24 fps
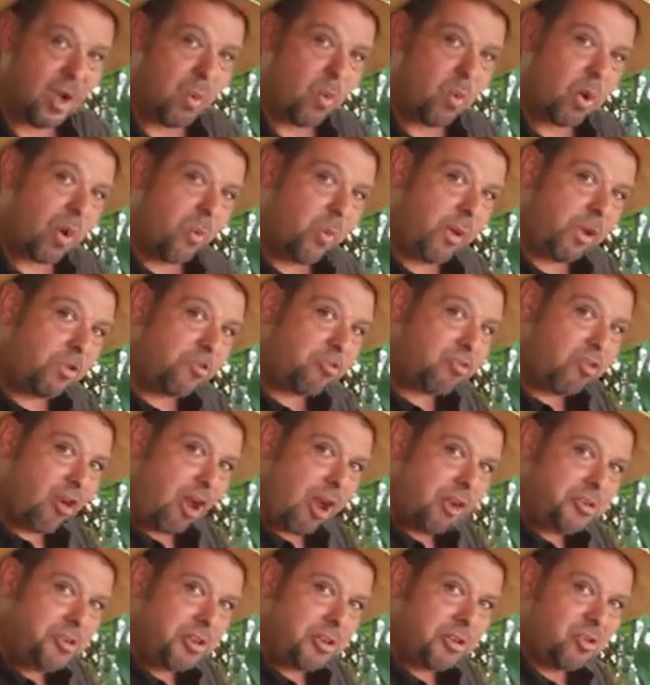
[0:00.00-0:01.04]
What we're
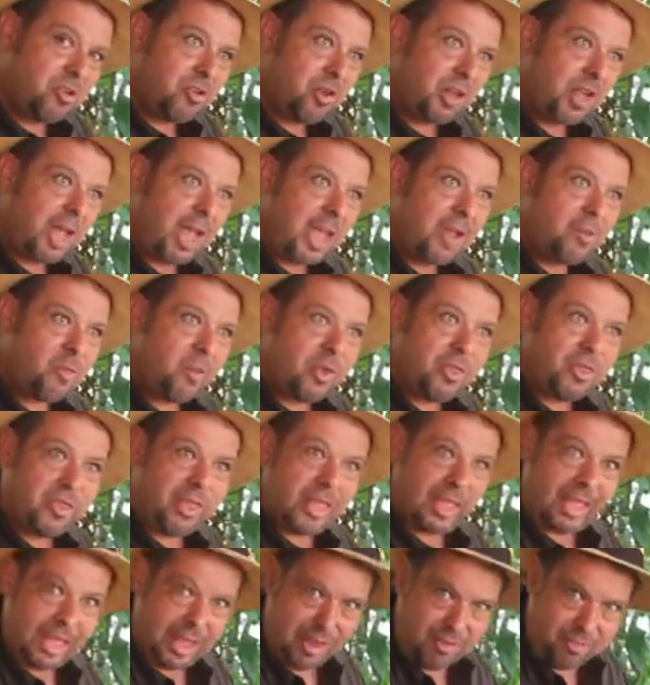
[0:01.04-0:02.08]
trying to create
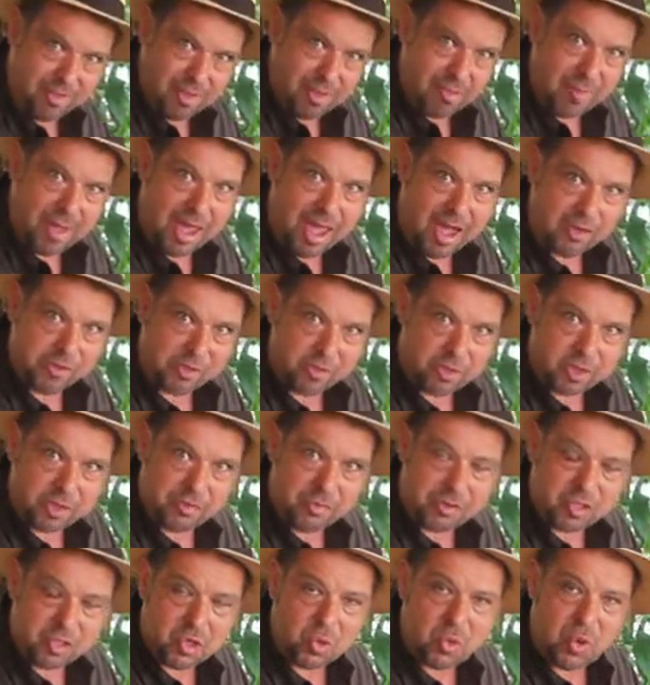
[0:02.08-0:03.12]
within the boundaries
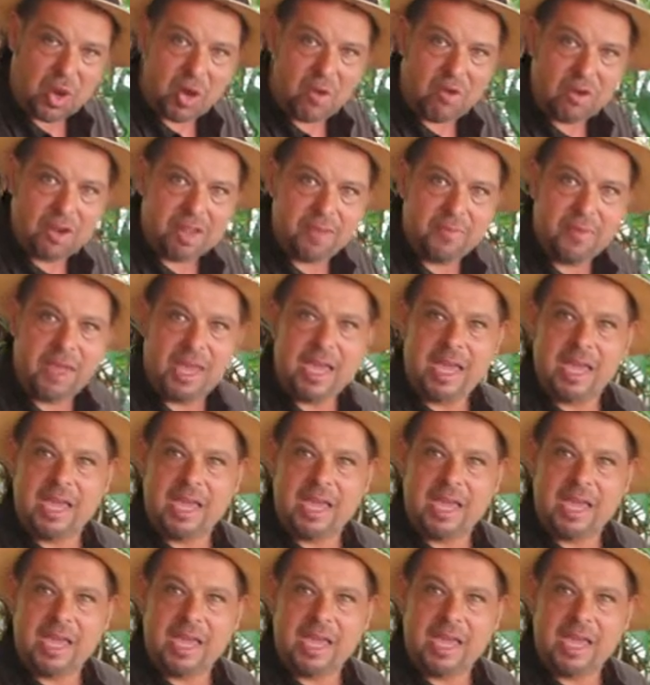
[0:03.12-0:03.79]
of a terrarium